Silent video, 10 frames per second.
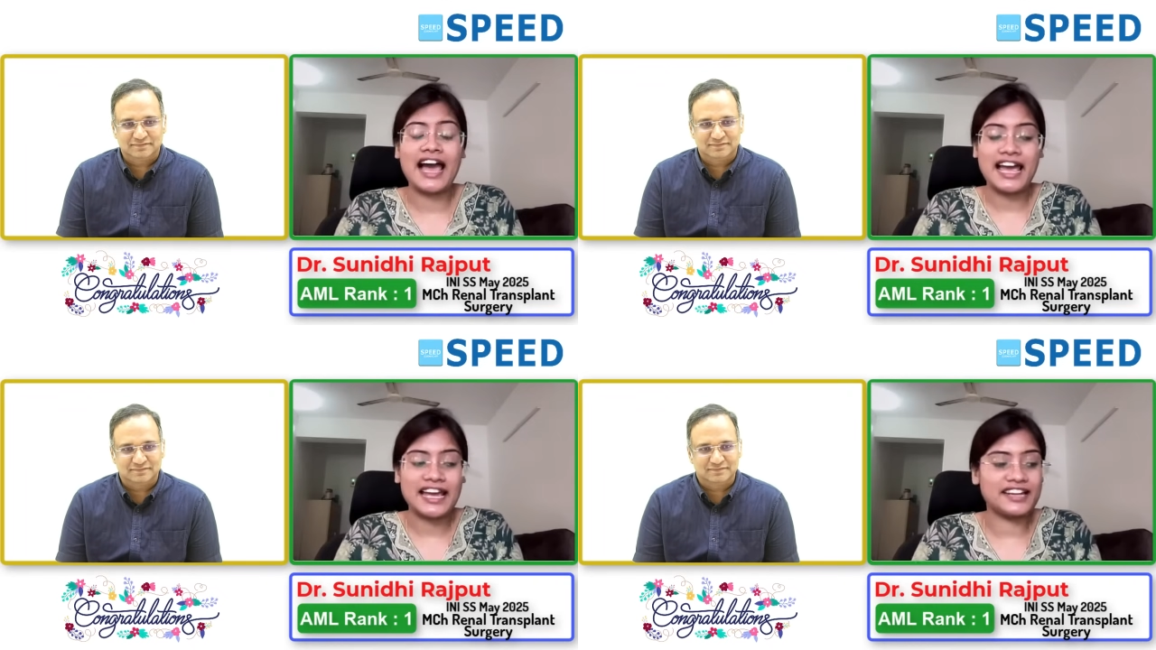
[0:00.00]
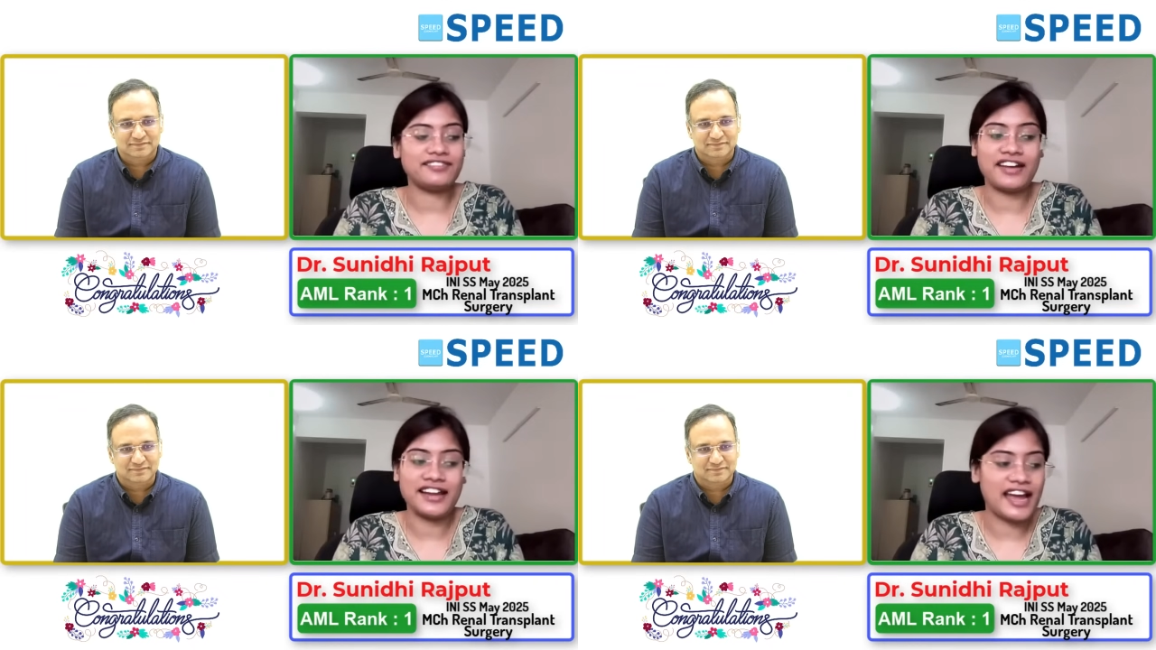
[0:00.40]
Speaker 1: I,
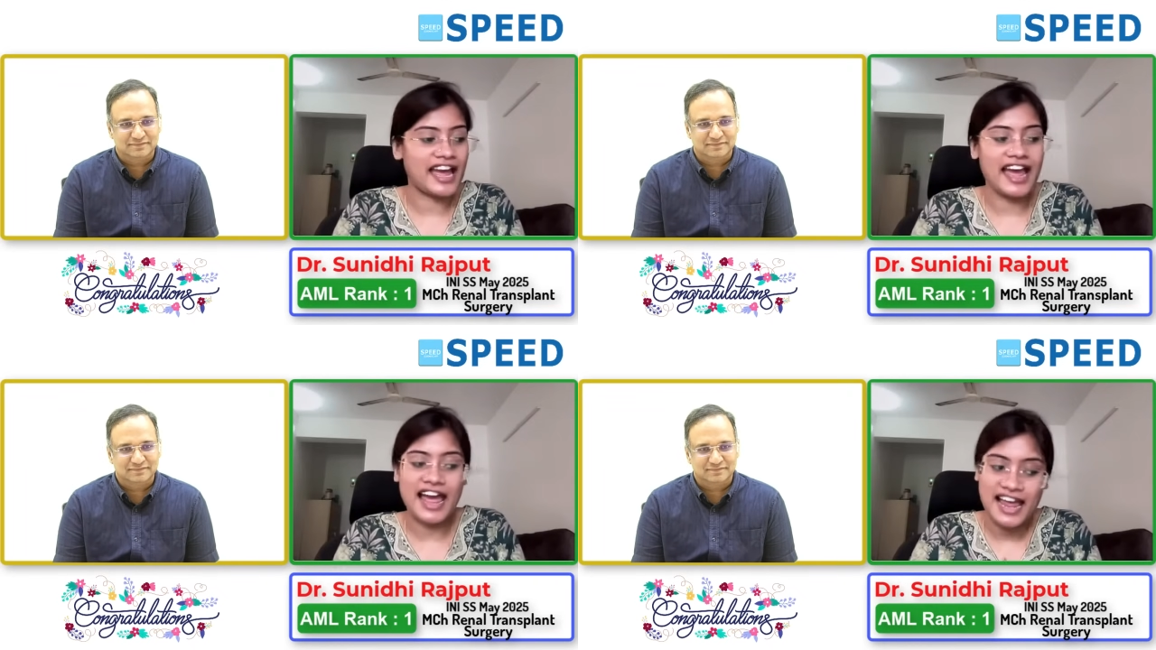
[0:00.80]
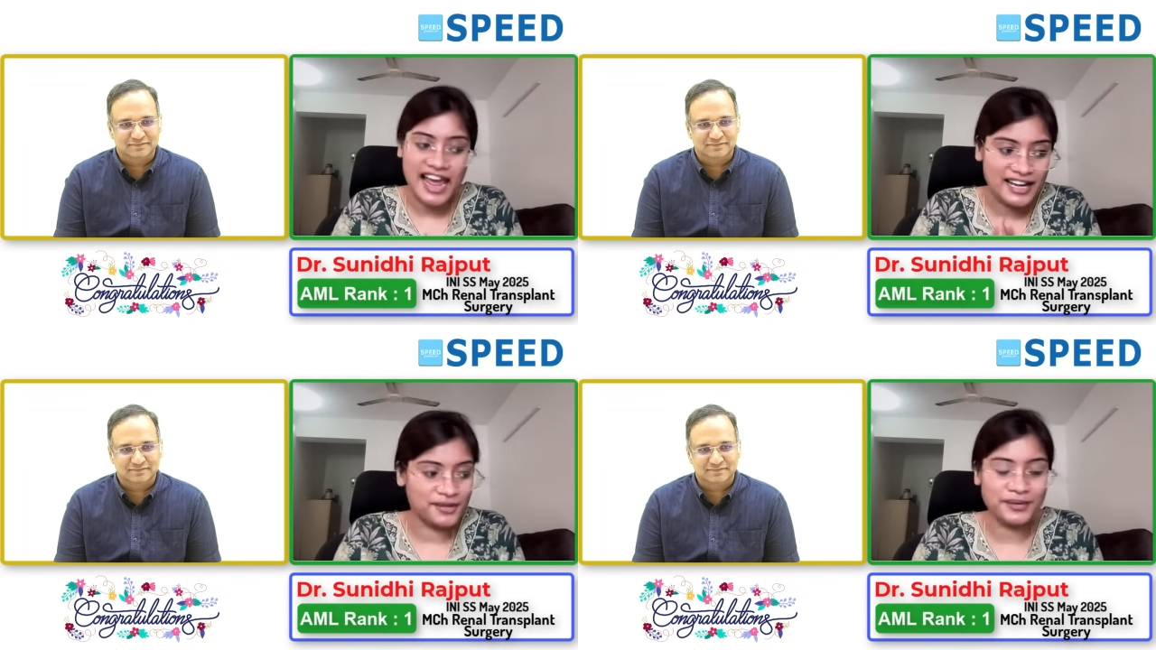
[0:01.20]
if I,
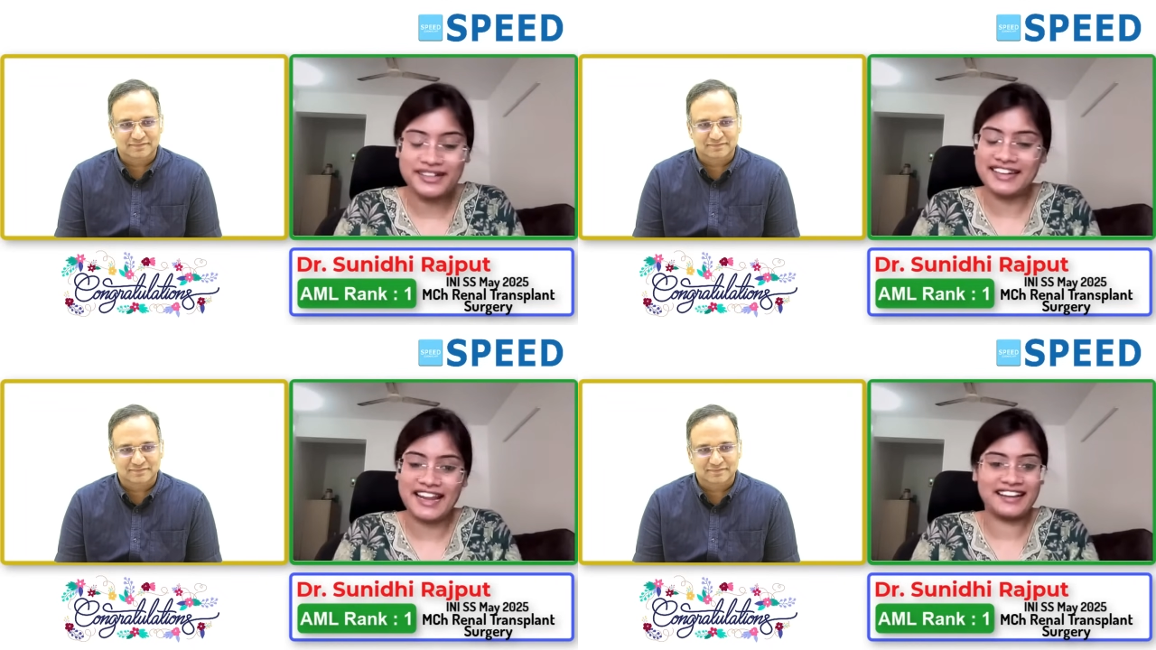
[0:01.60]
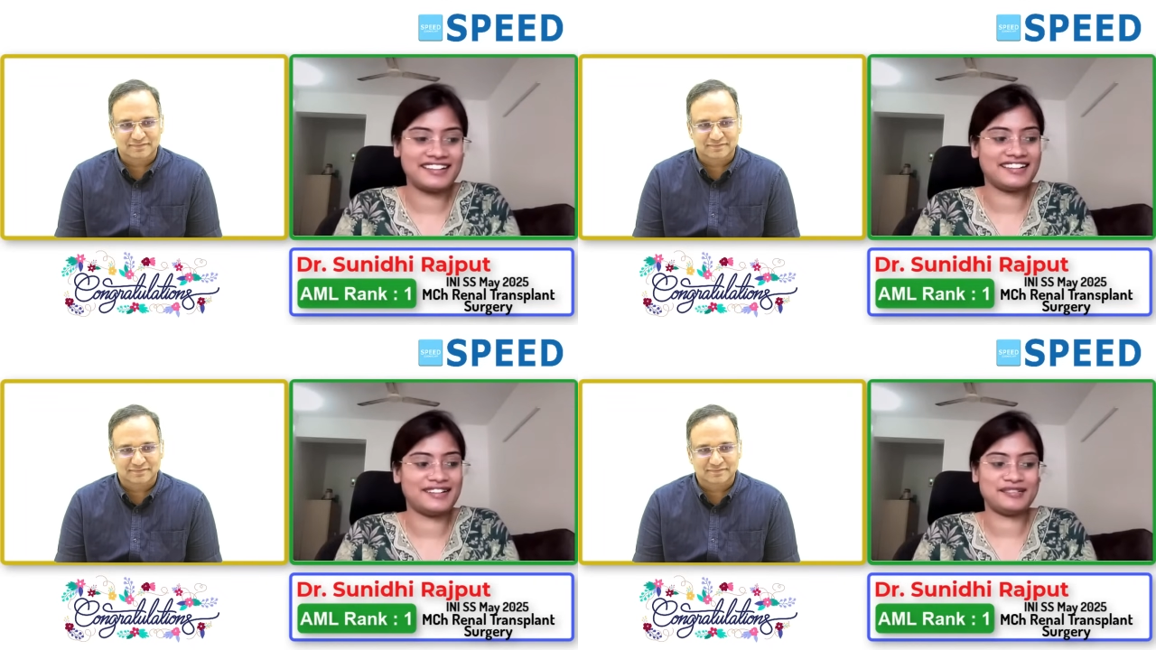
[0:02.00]
I I'll do it,
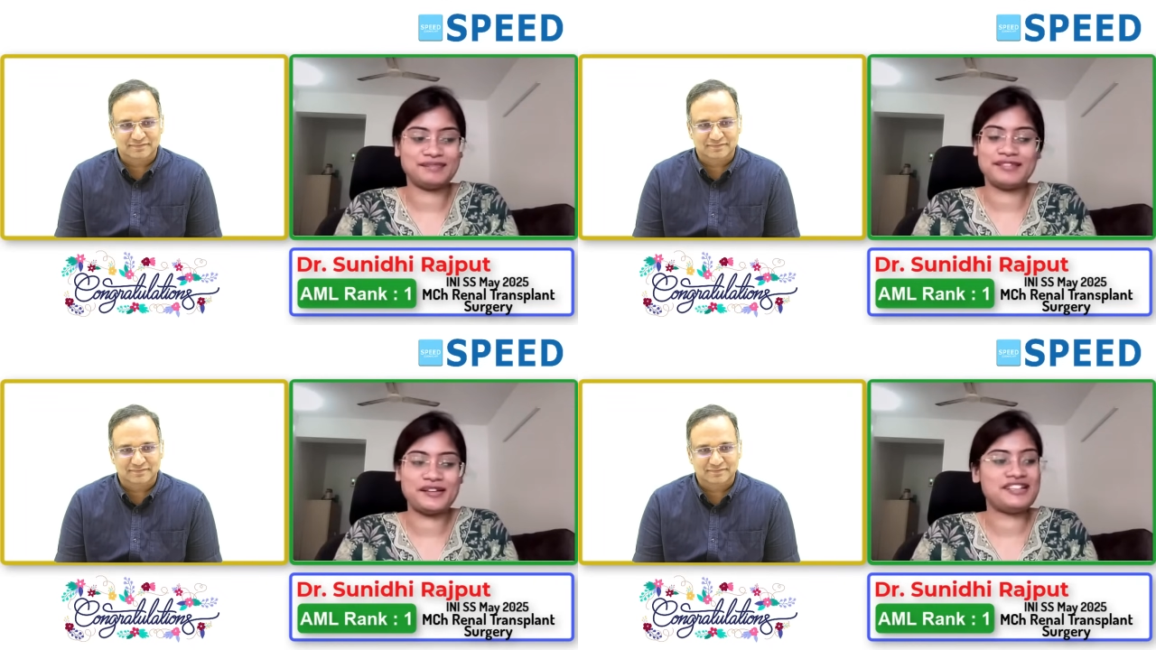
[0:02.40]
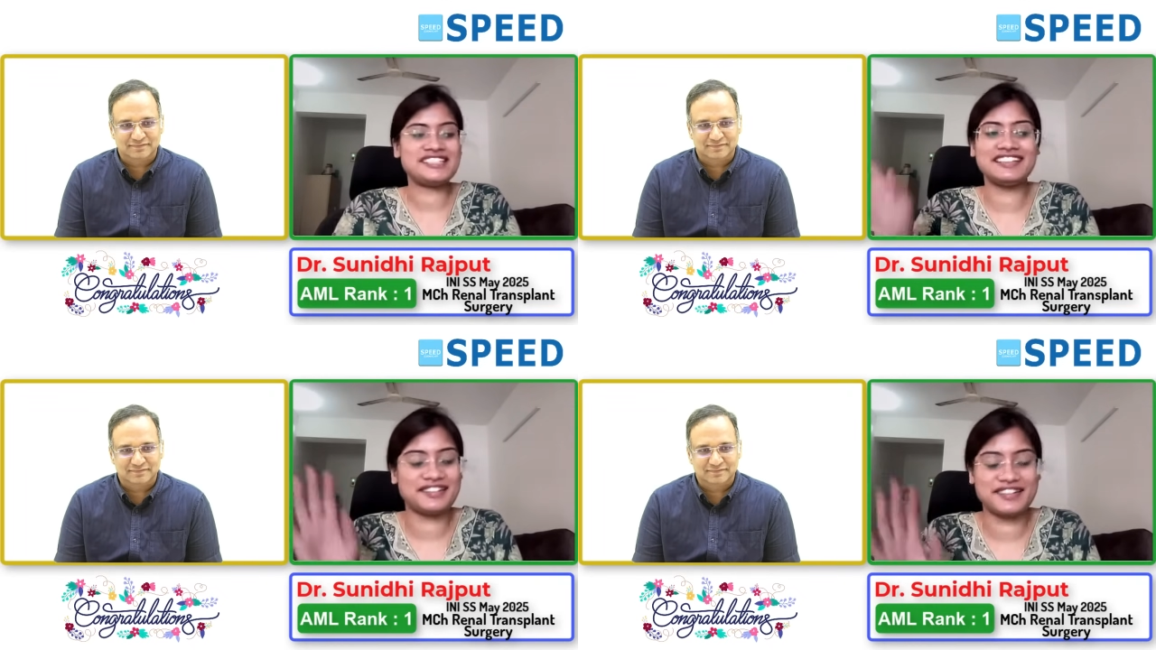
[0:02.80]
and uh, we'll see the